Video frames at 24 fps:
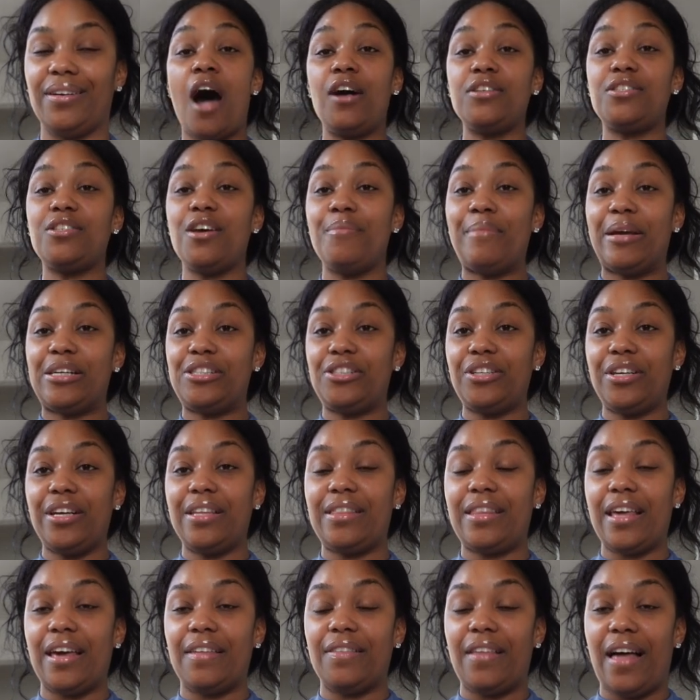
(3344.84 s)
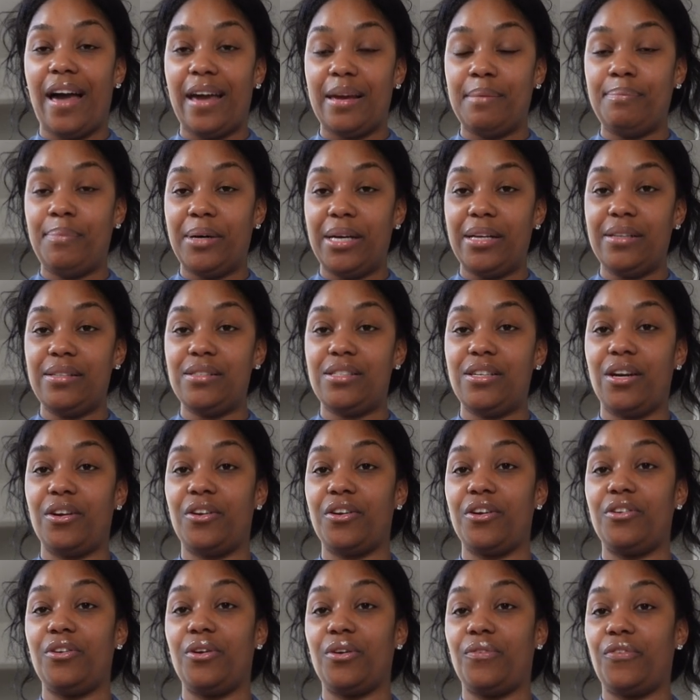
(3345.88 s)
Also, make sure to hit that like button, turn on
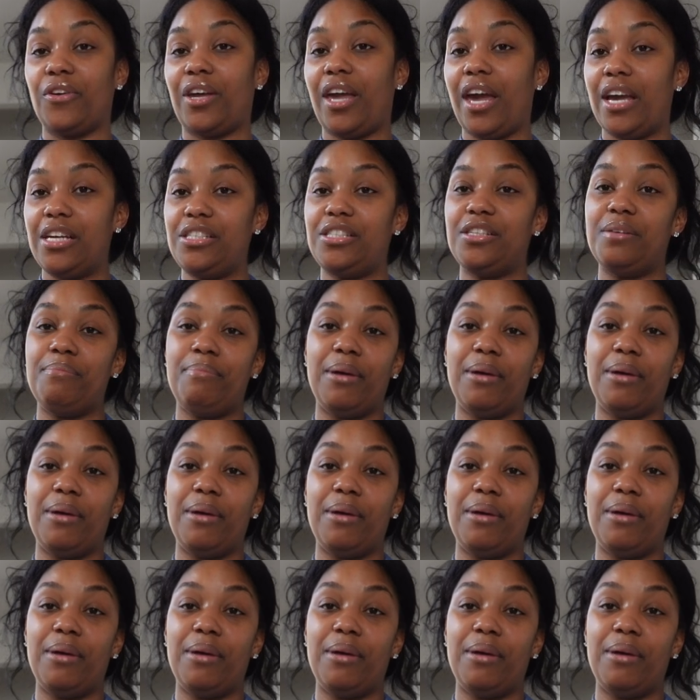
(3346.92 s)
your notification